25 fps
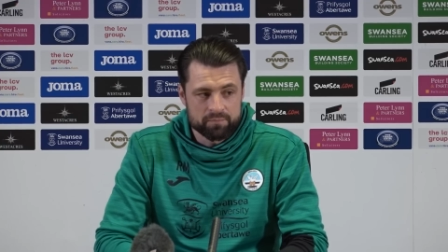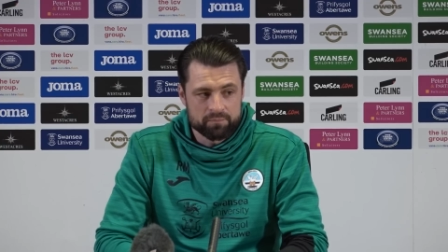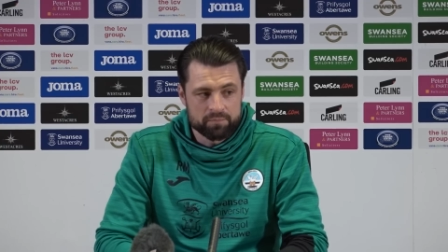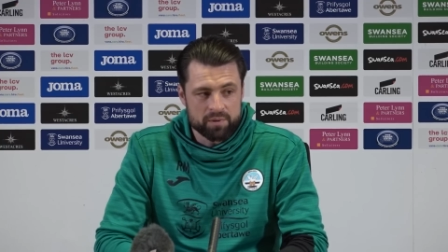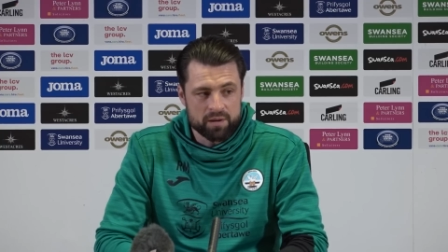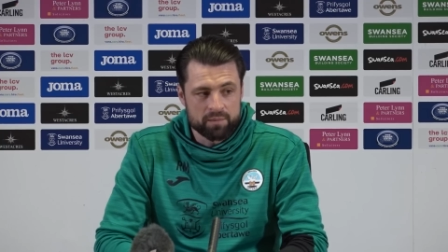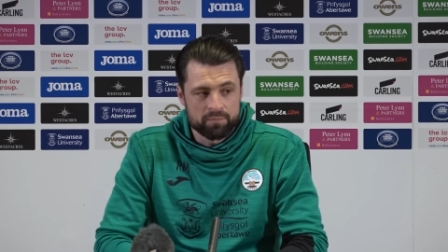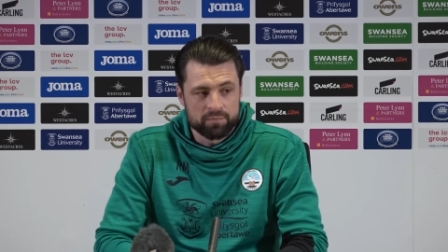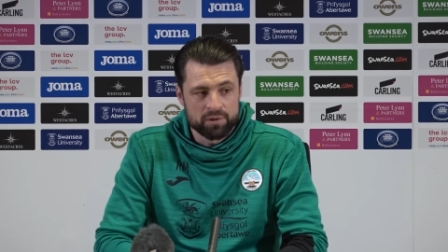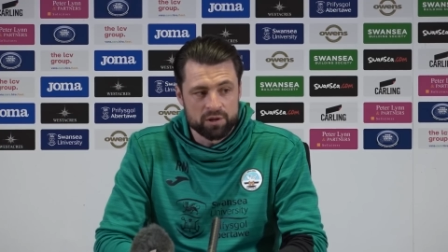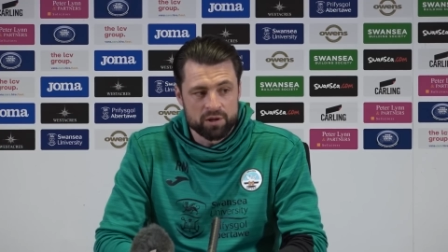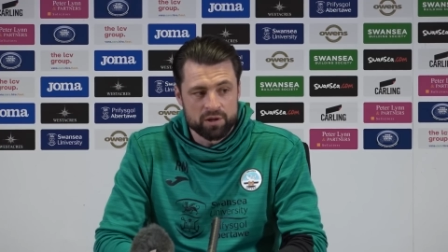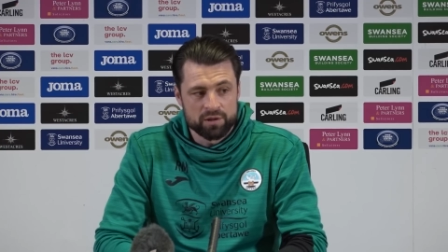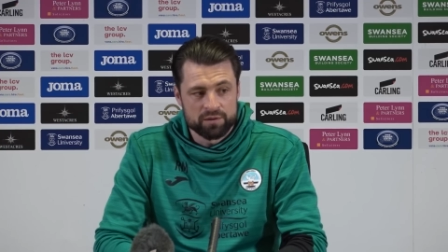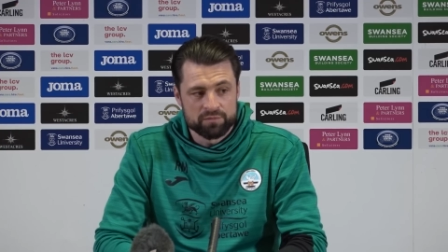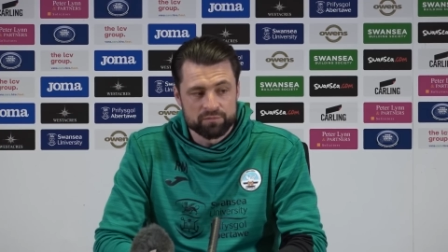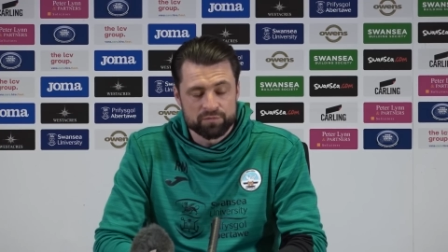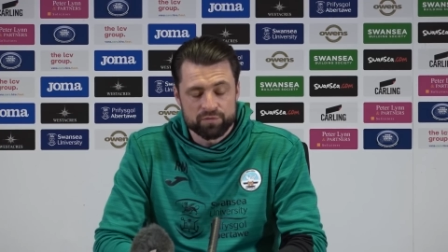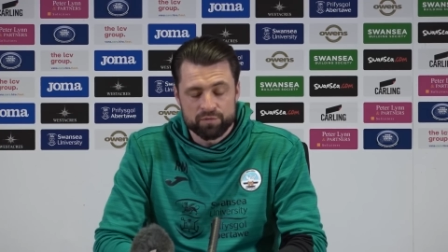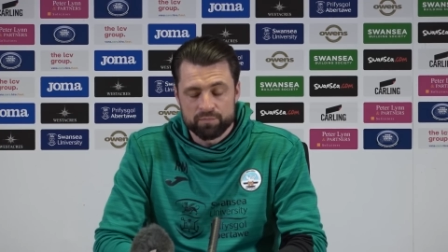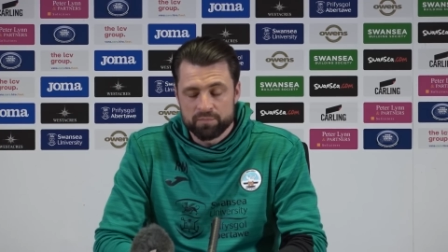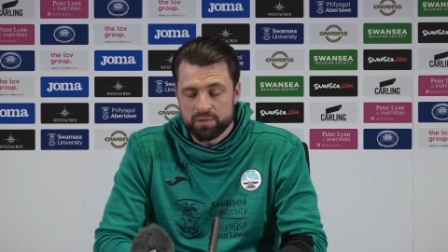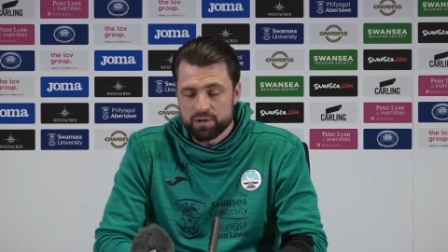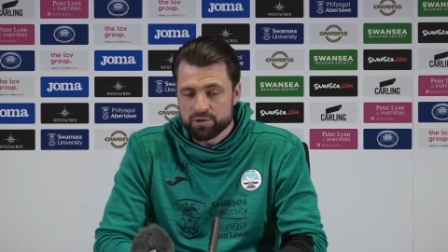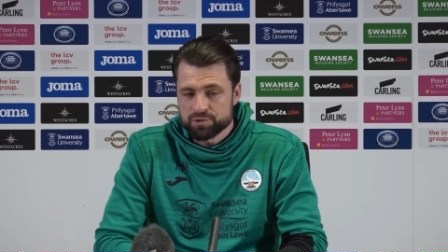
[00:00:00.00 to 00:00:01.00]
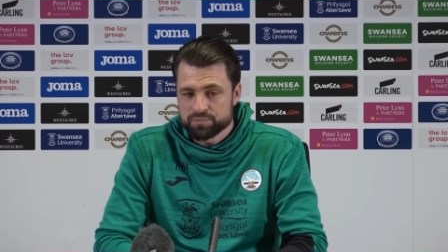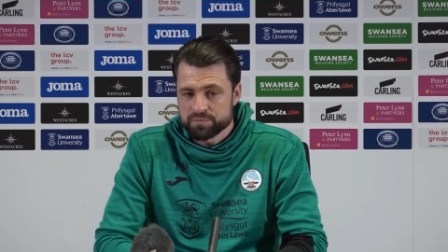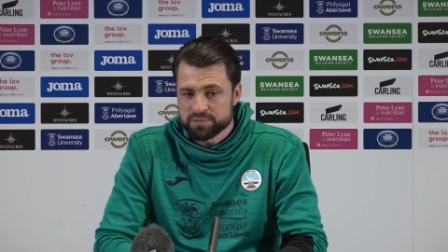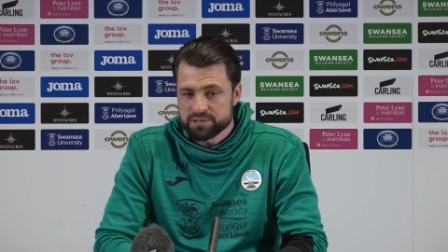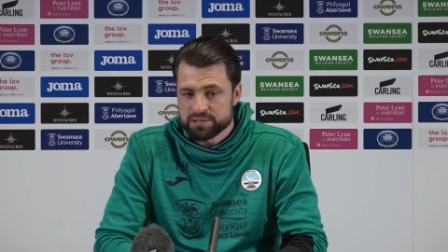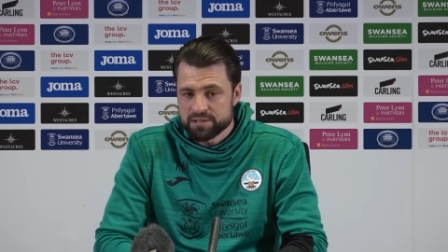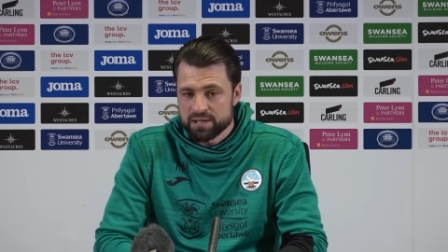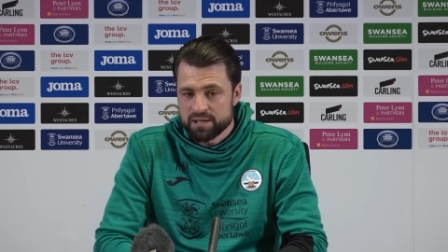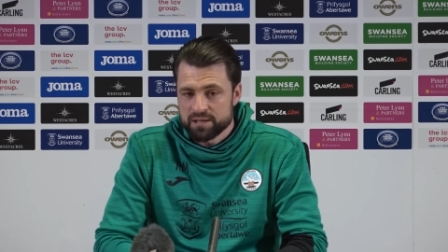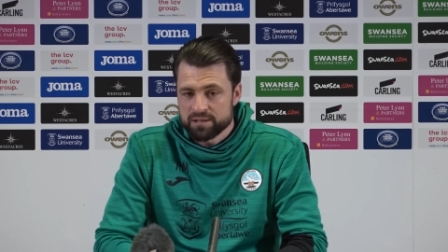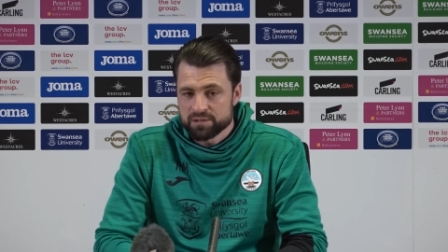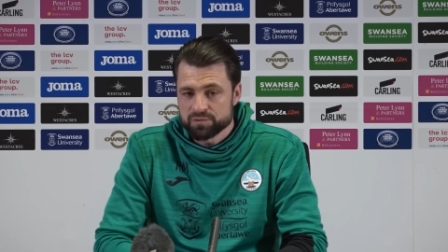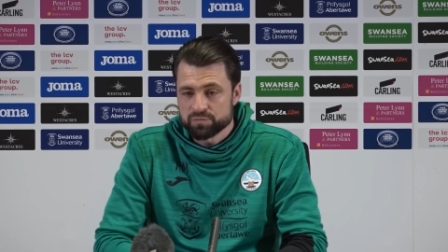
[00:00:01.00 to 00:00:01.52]
But I'm learning from those
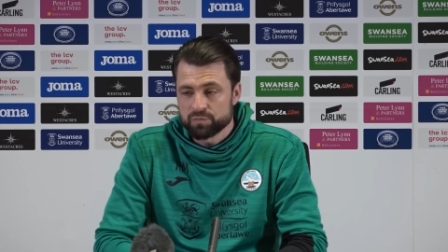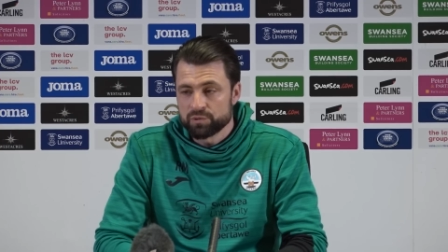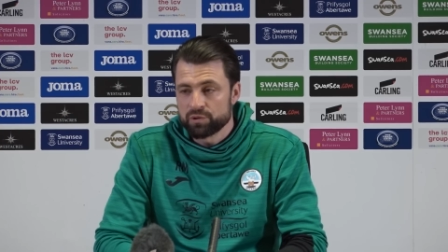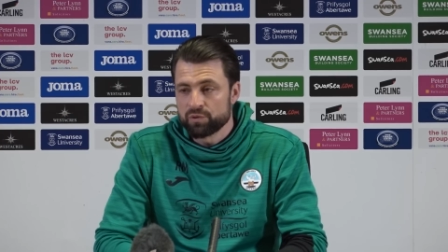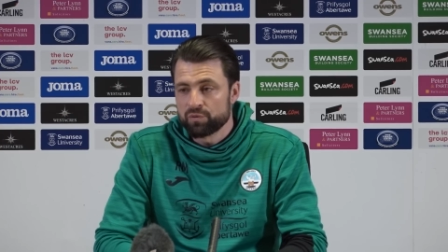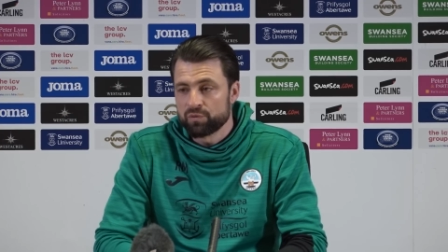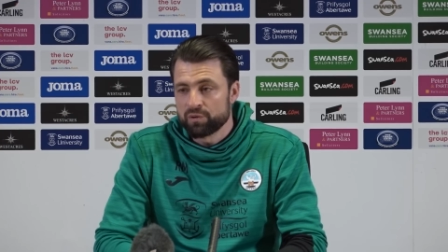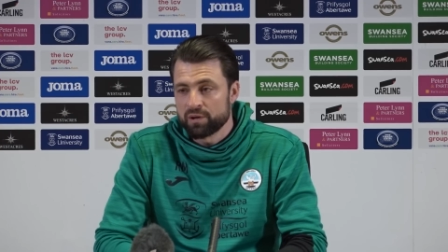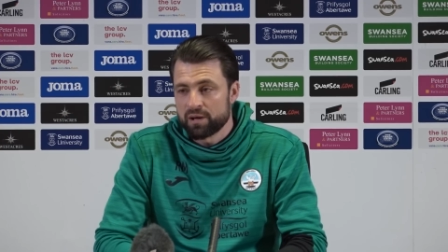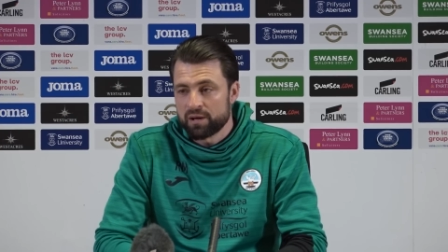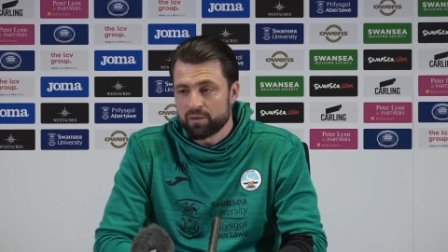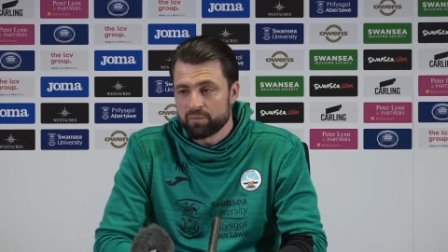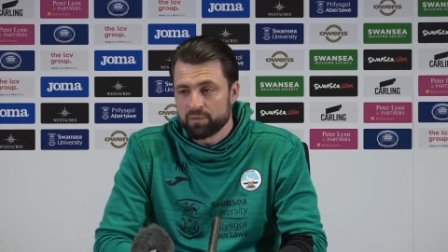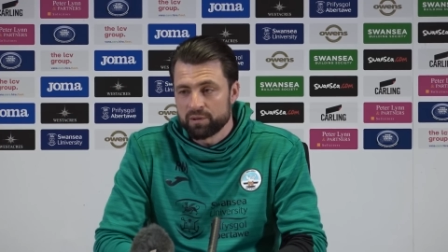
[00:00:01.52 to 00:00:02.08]
mistakes. We all are.